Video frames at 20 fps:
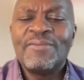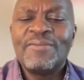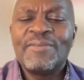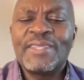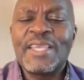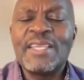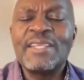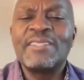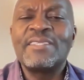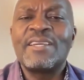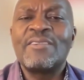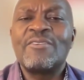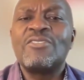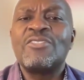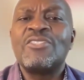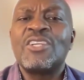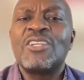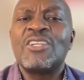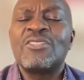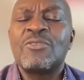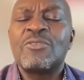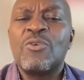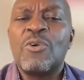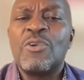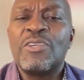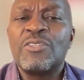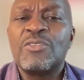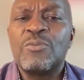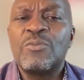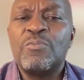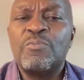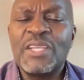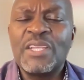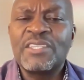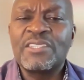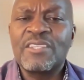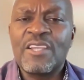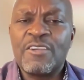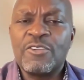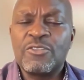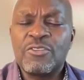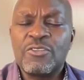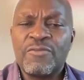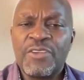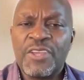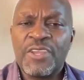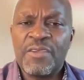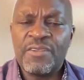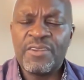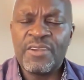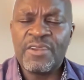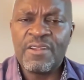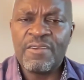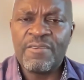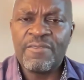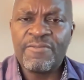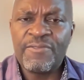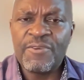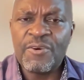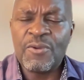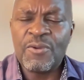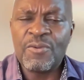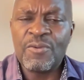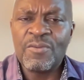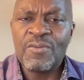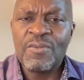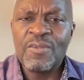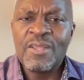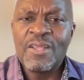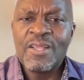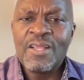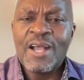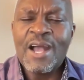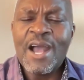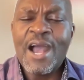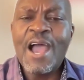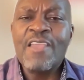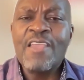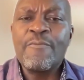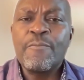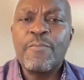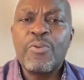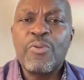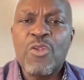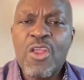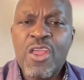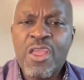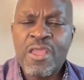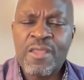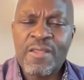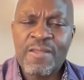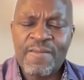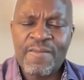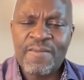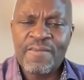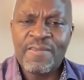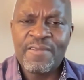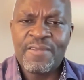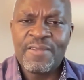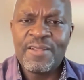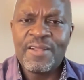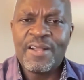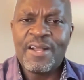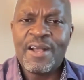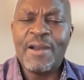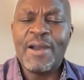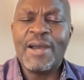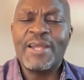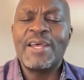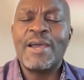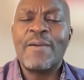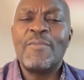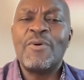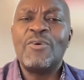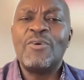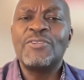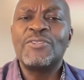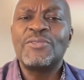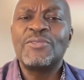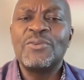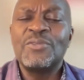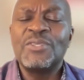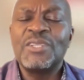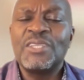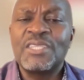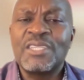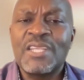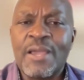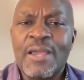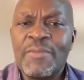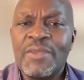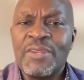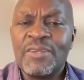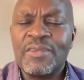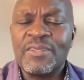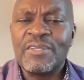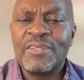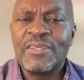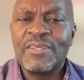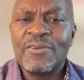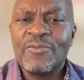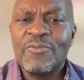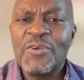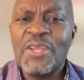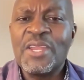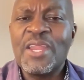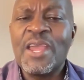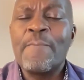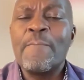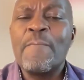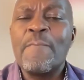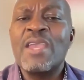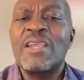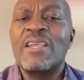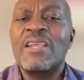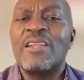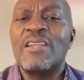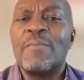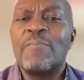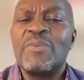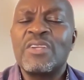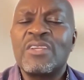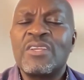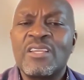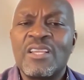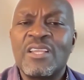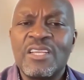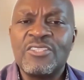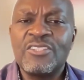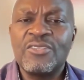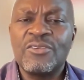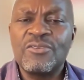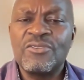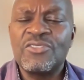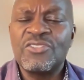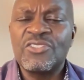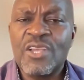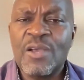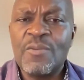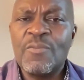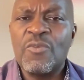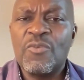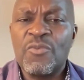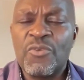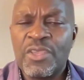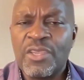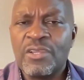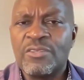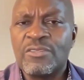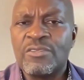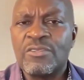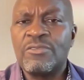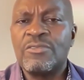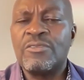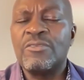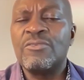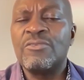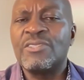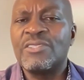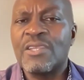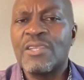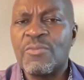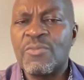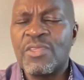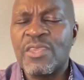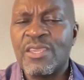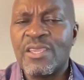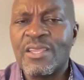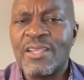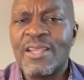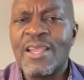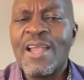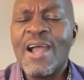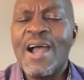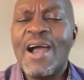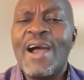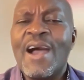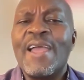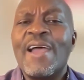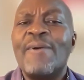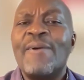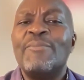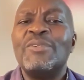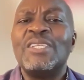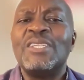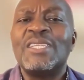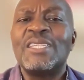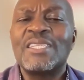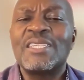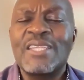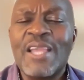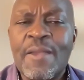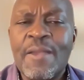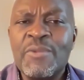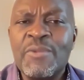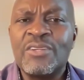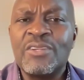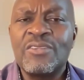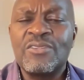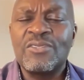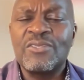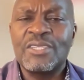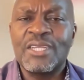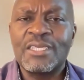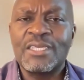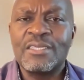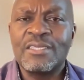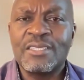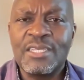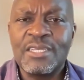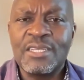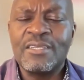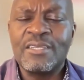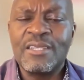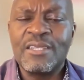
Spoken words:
things are not just going to burst out of heaven and fall. I pray, and I'm also determined. When I make an application somewhere to do something, I am determined to succeed.